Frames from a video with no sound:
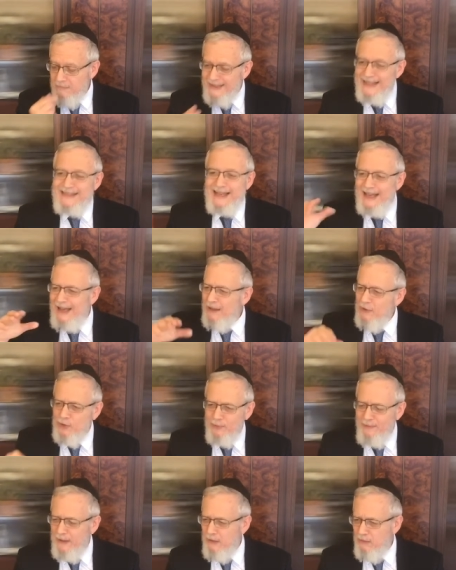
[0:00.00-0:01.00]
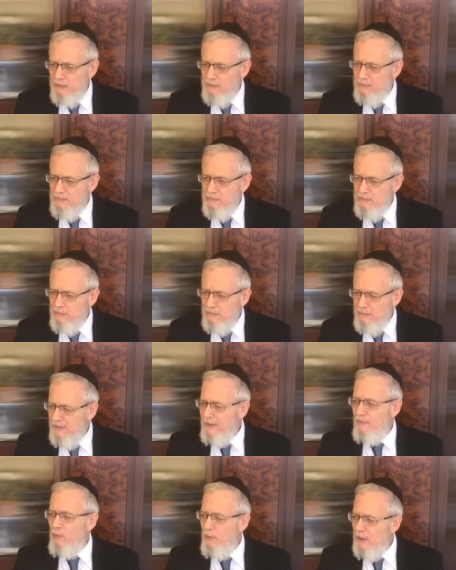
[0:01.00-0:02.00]
That's Agad Shmechor.
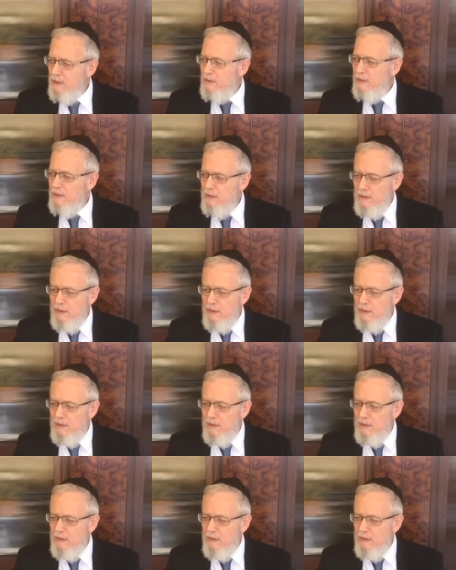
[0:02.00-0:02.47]
Therefore, what?